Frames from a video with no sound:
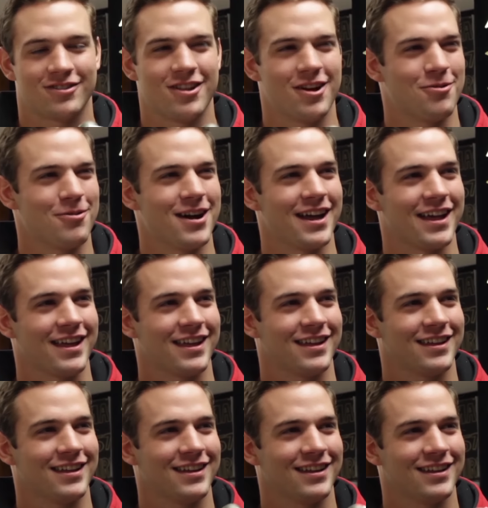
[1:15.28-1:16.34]
No way.
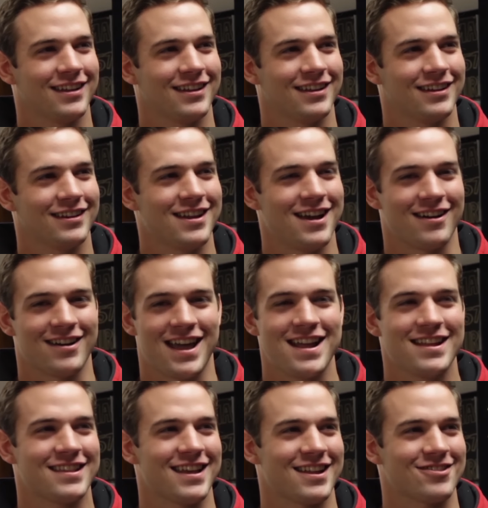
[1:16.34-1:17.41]
I
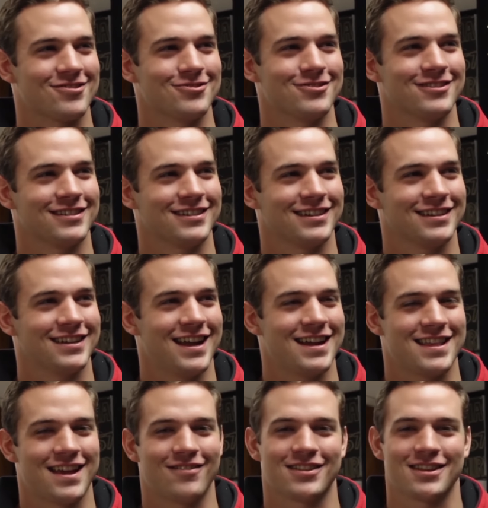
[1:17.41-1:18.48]
eat tissues, but
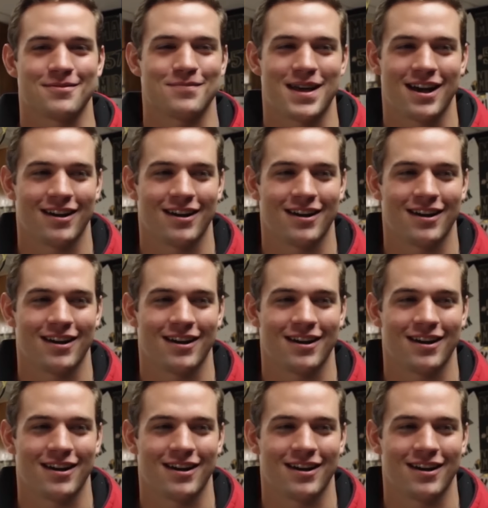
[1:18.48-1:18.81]
not paper